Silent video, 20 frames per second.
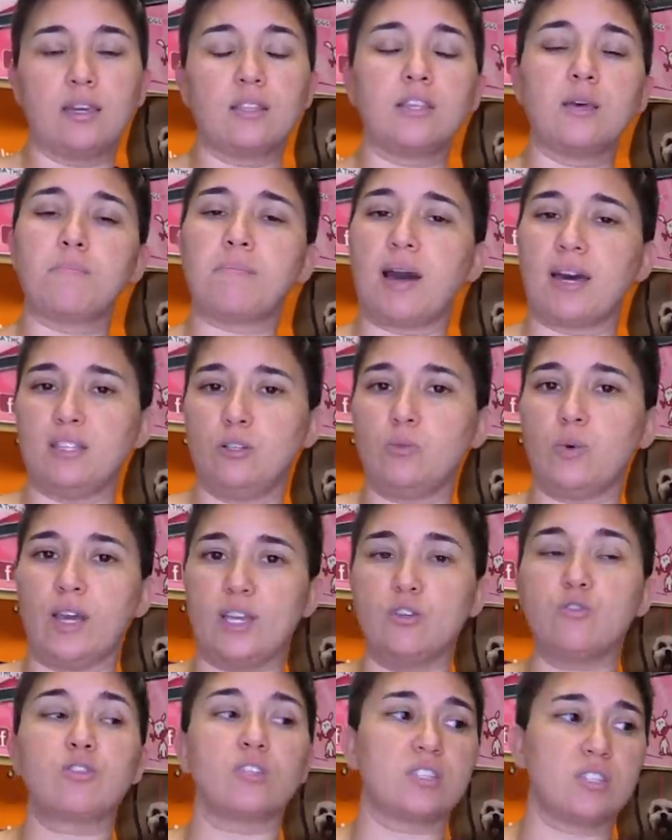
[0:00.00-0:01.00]
And then by the way,
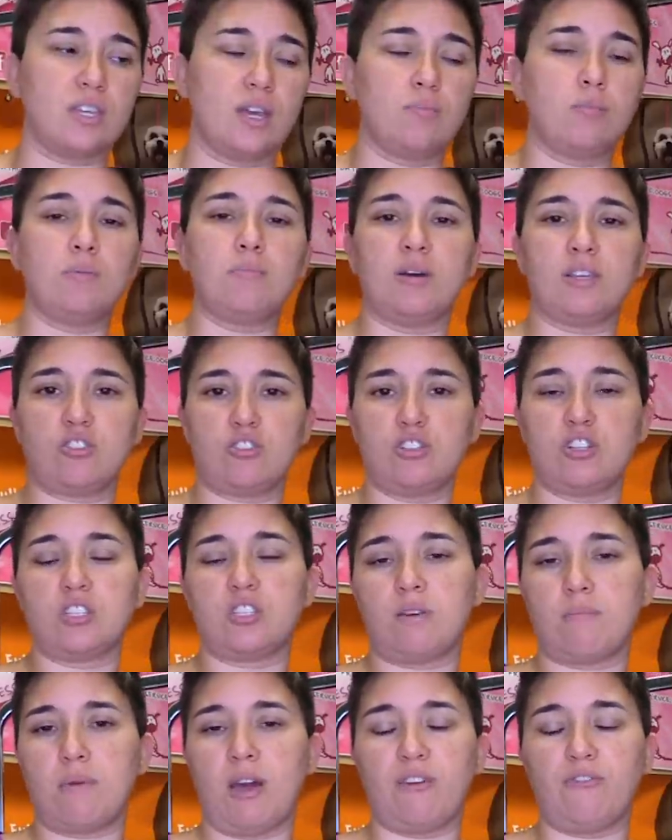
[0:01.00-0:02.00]
you can send me
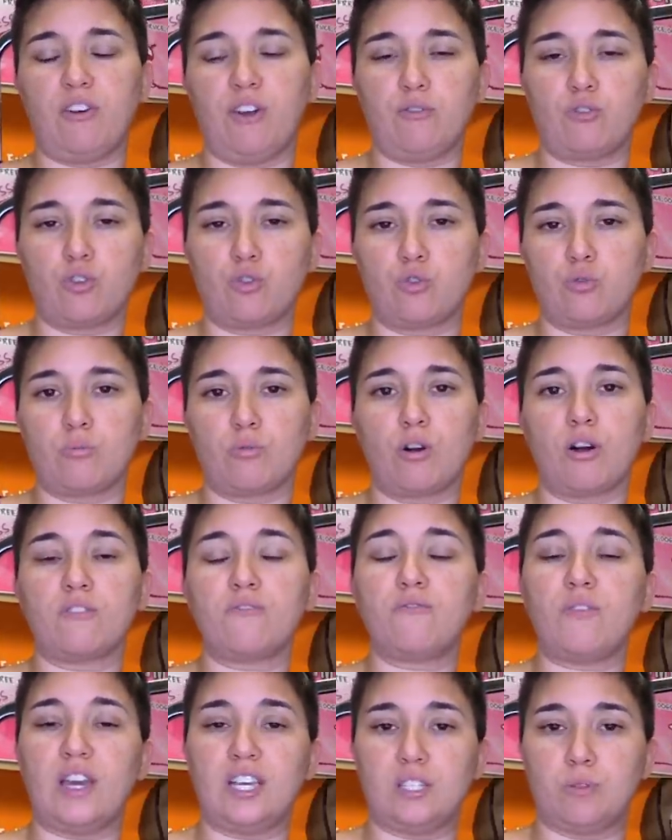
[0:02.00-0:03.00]
messages at My Favorite Groomer on
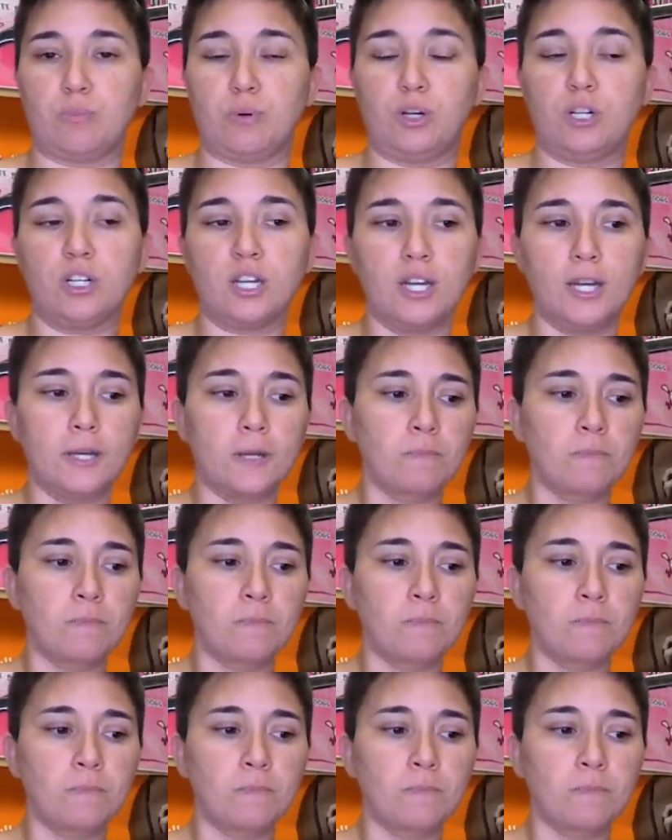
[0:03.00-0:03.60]
Facebook